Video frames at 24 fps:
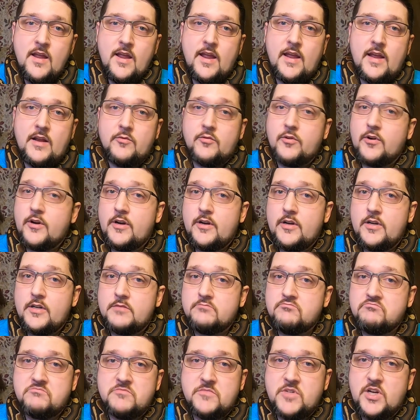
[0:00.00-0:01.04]
and we're
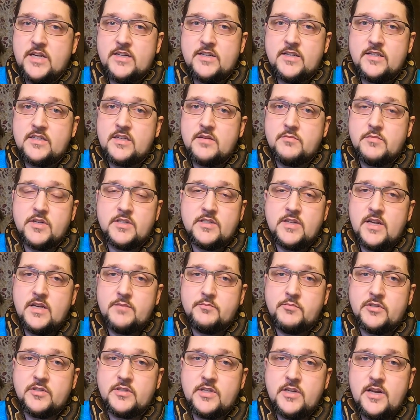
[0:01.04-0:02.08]
going to get to some
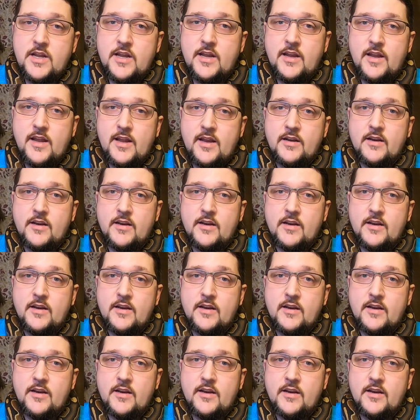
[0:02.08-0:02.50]
examples today,